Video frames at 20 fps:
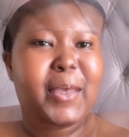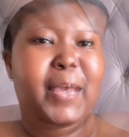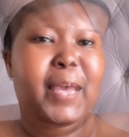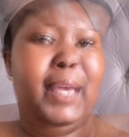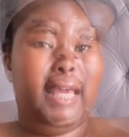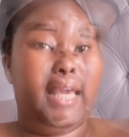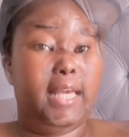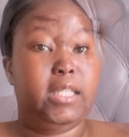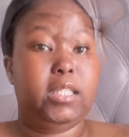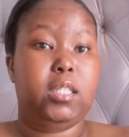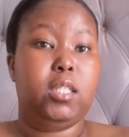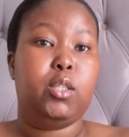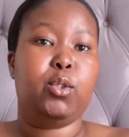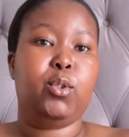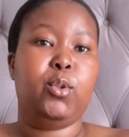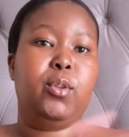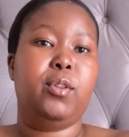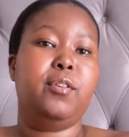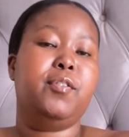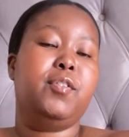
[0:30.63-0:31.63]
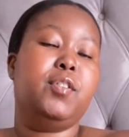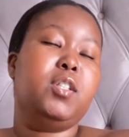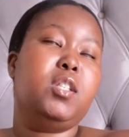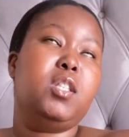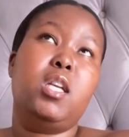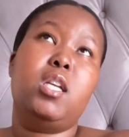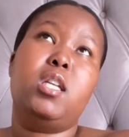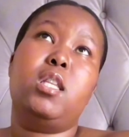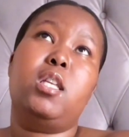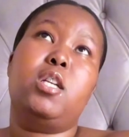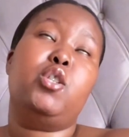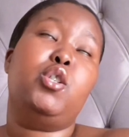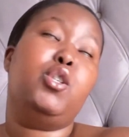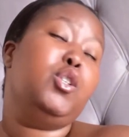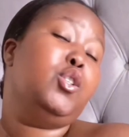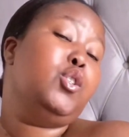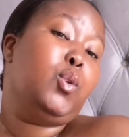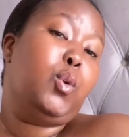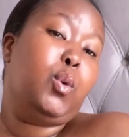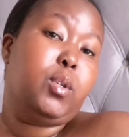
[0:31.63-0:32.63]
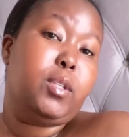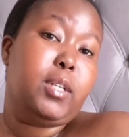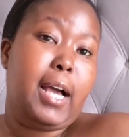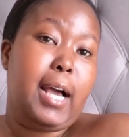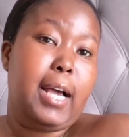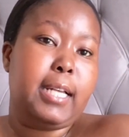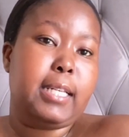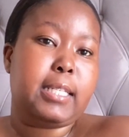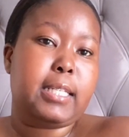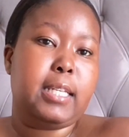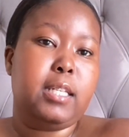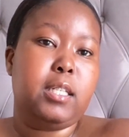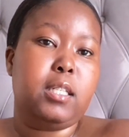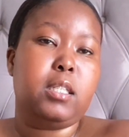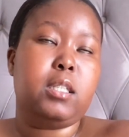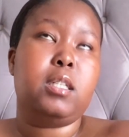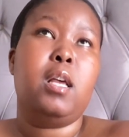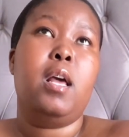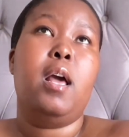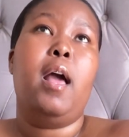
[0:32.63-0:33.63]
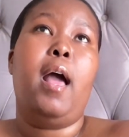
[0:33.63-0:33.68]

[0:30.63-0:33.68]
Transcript: Yes, so the first thing that she taught us is